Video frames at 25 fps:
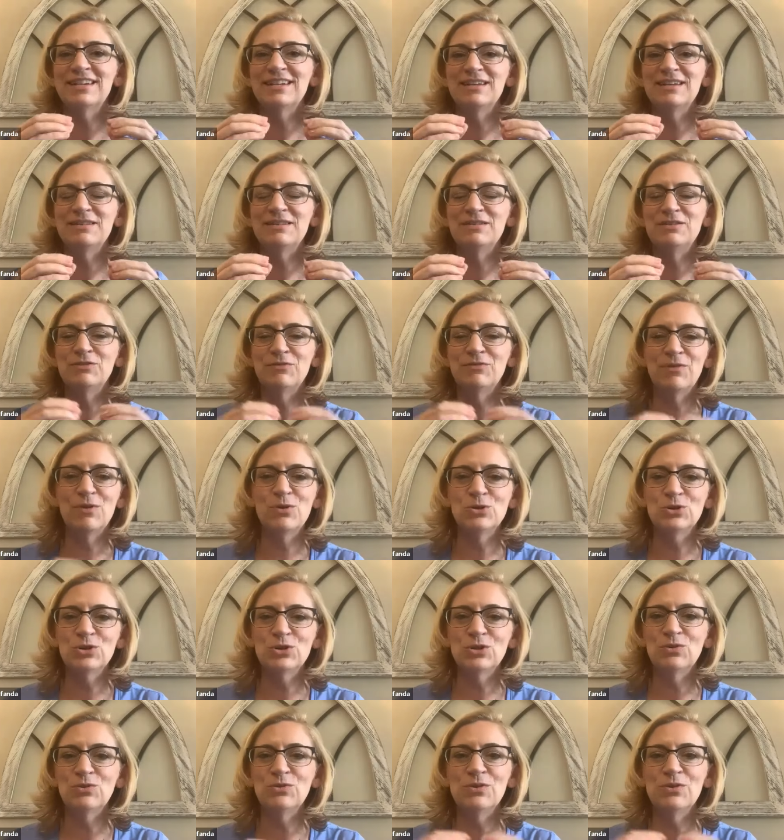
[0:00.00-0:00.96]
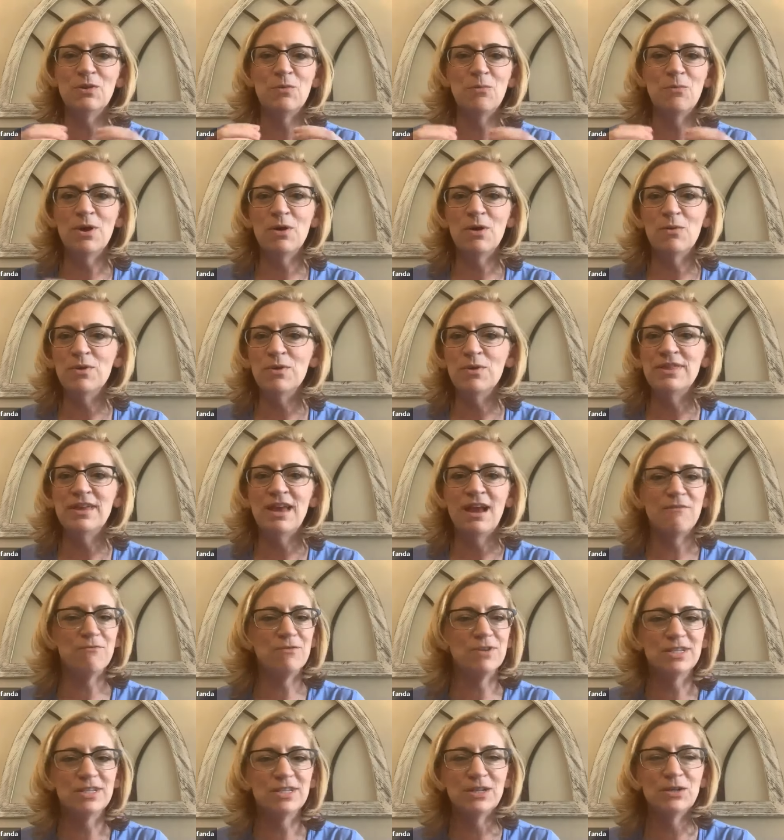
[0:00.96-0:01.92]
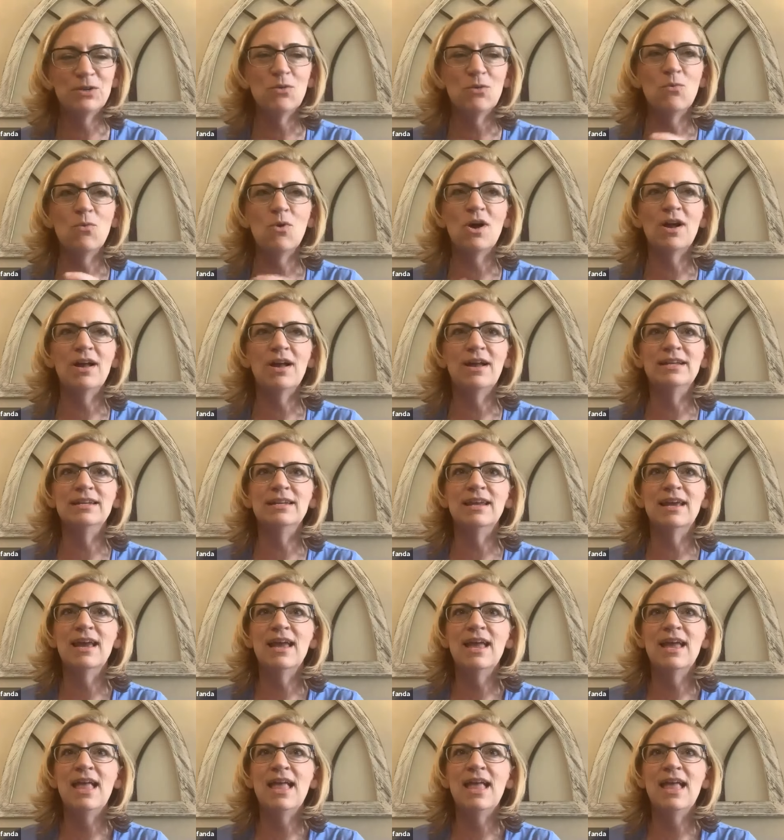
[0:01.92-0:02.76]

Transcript: a devotional that went with every single one.